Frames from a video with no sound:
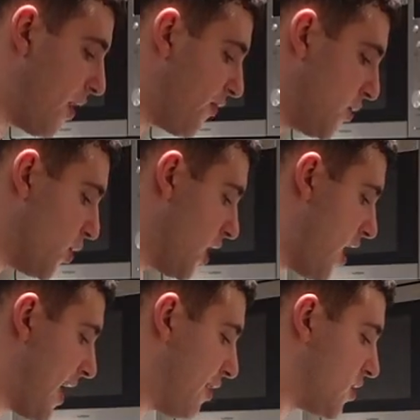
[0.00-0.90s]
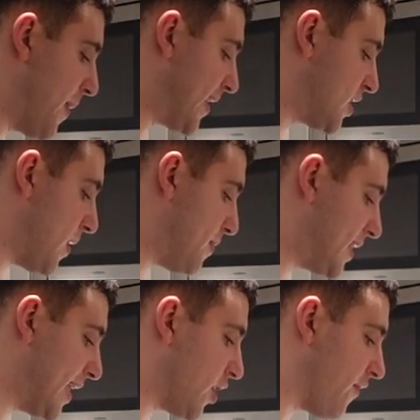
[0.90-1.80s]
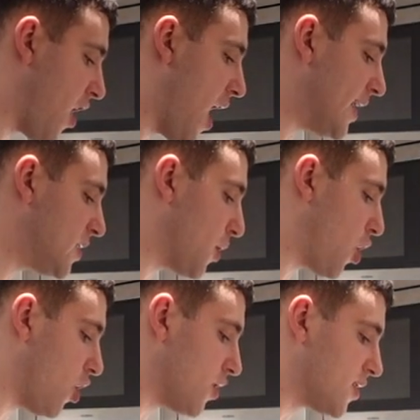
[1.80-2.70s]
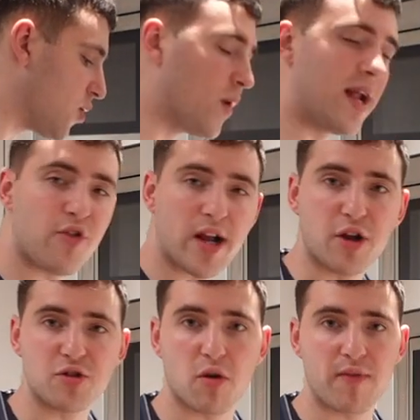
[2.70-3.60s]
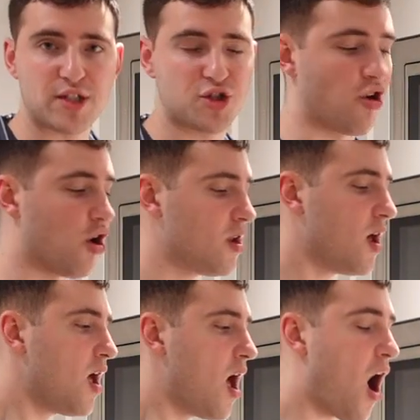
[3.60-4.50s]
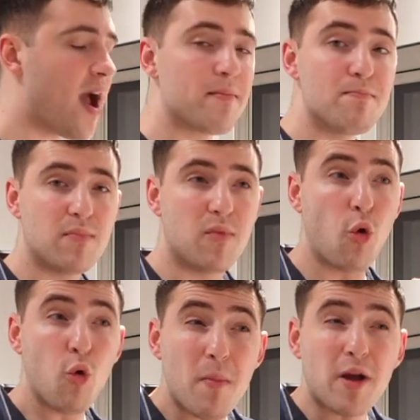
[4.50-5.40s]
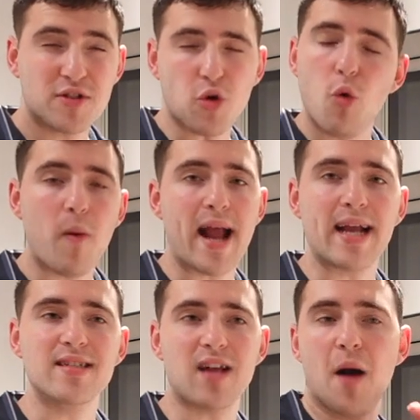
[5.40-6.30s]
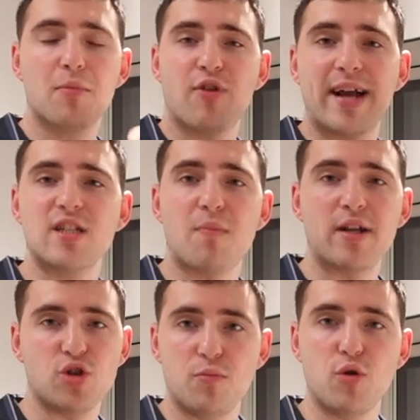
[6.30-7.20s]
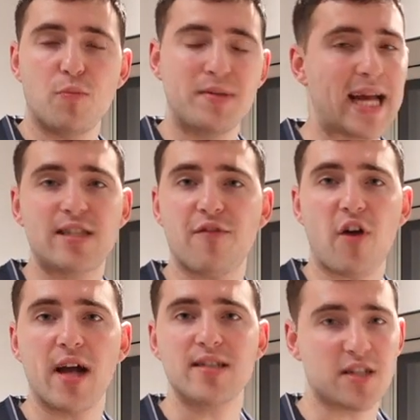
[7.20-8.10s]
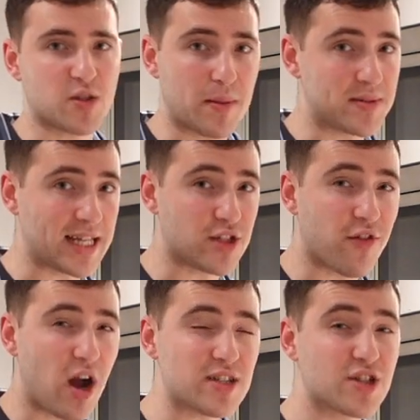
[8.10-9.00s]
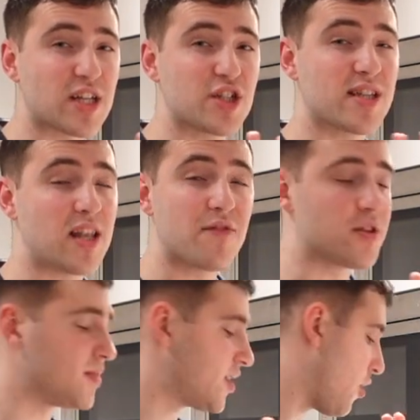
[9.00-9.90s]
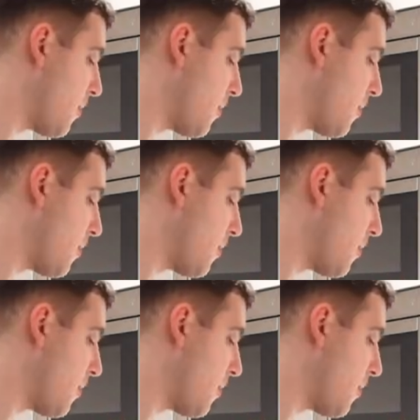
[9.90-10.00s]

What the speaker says: But I really want to learn how to make sweet potato fries, because whenever I go to a restaurant, I almost always upgrade my normal potato fries to sweet potato fries, because I just love them so